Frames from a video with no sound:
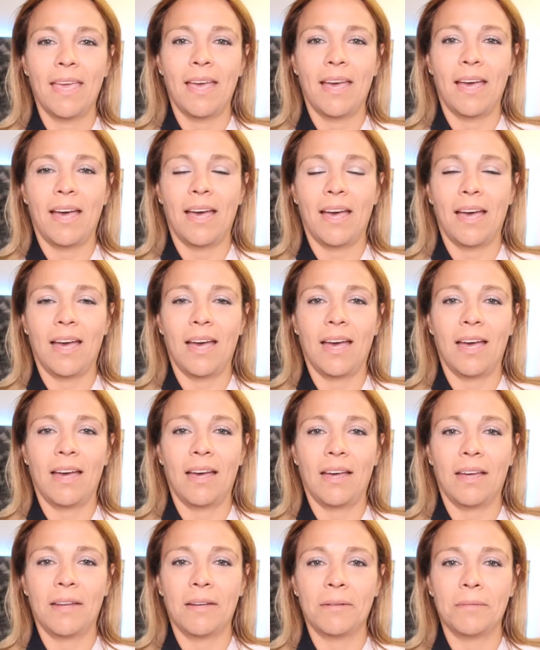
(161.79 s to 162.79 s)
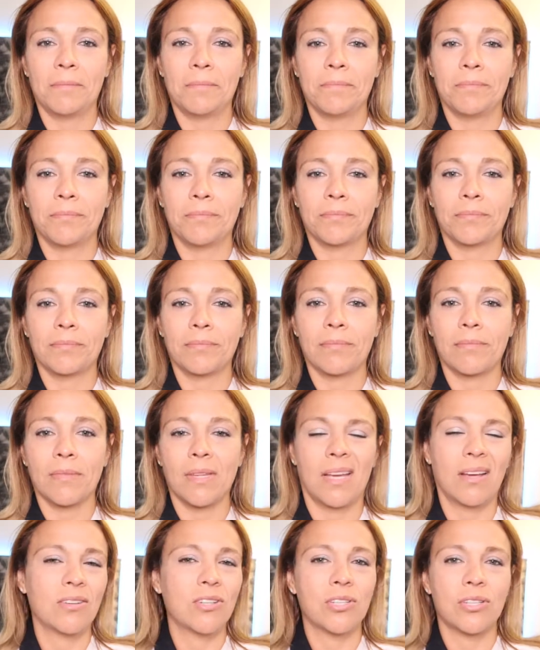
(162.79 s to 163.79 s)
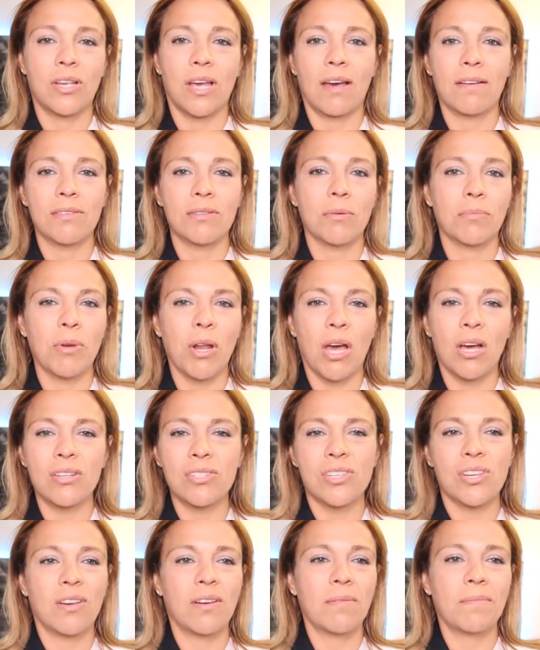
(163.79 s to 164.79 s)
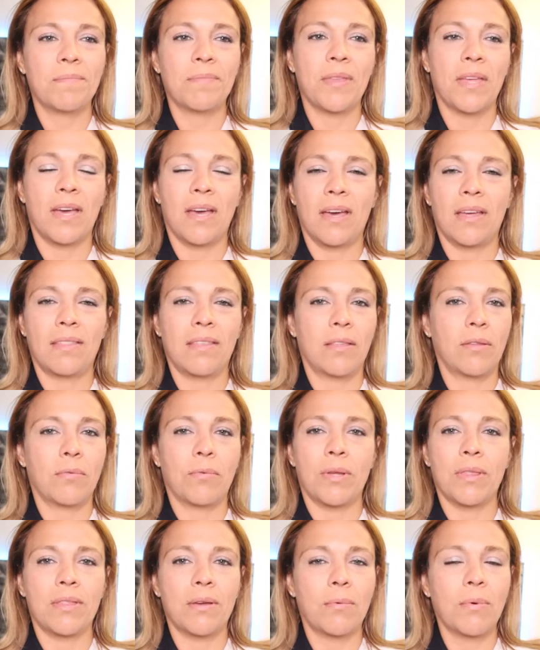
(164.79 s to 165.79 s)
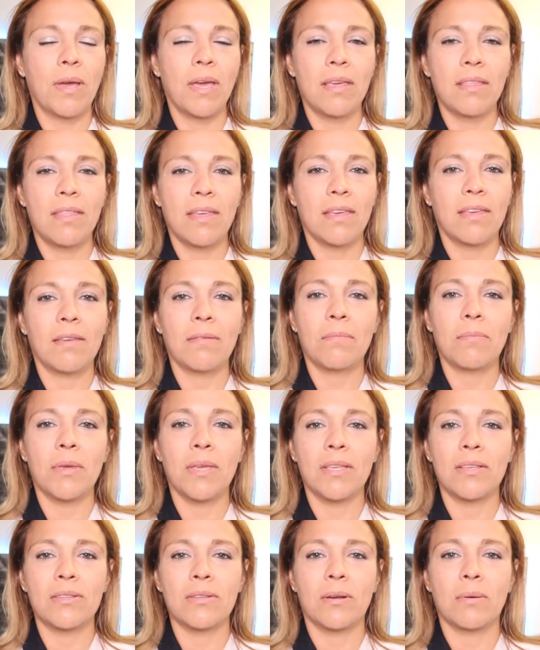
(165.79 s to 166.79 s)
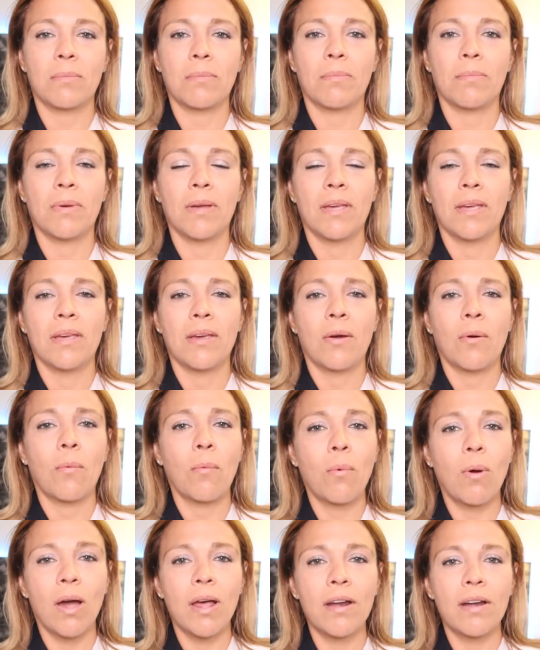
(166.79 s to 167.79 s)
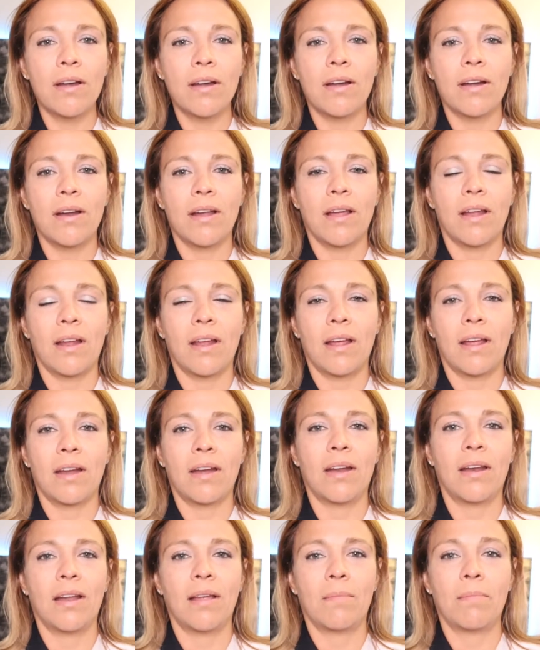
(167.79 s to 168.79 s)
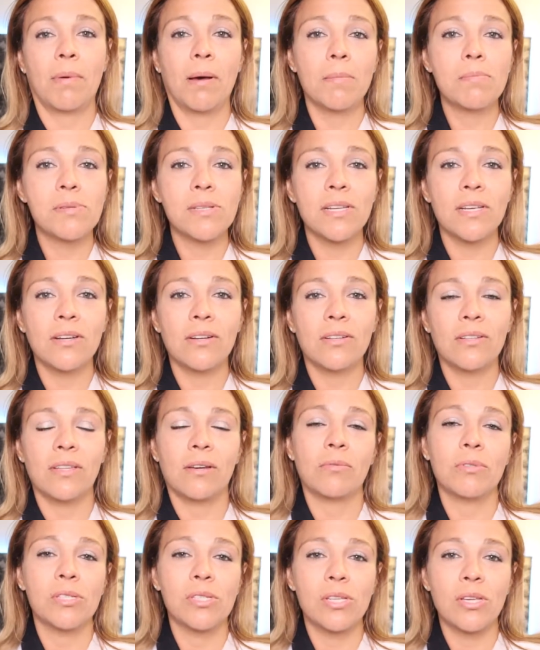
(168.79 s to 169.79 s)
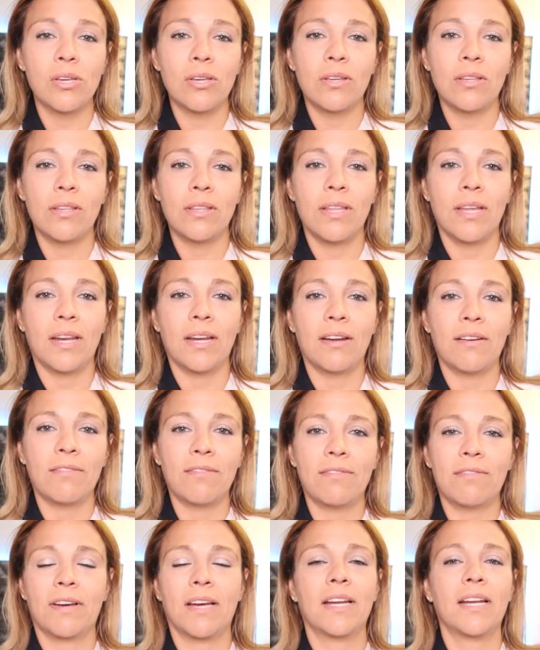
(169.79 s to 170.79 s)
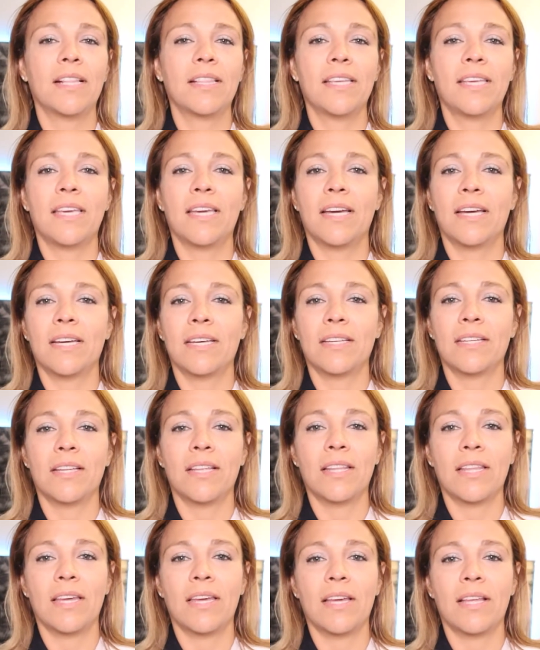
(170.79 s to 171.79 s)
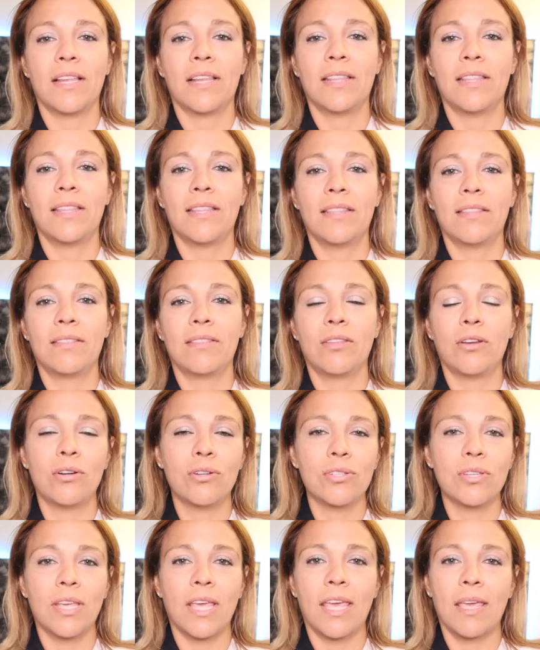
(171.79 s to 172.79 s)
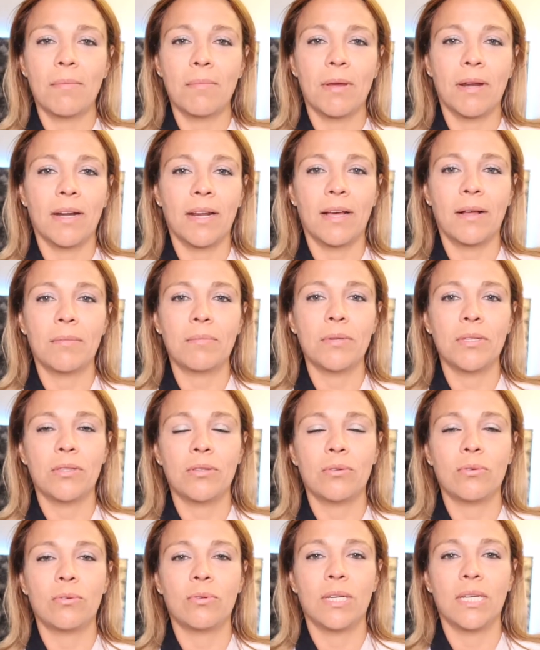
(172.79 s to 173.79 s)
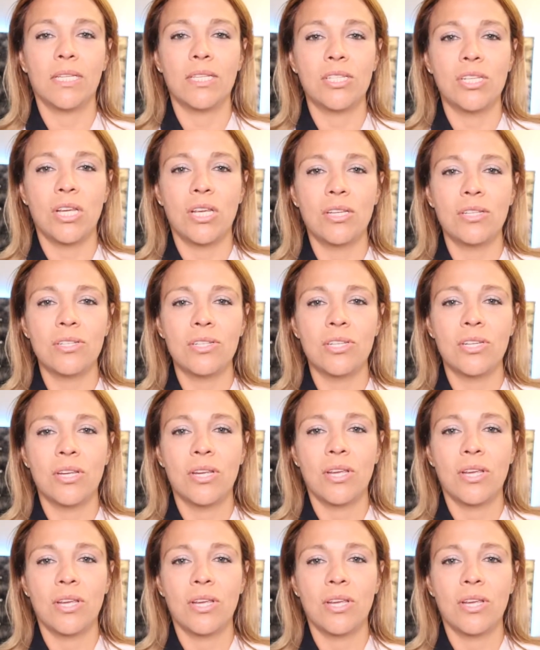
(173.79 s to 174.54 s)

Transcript: And I just have some nausea that went away. They give me some water and a popsicle. That was good. Then finally the nurse came and helped me to get changed,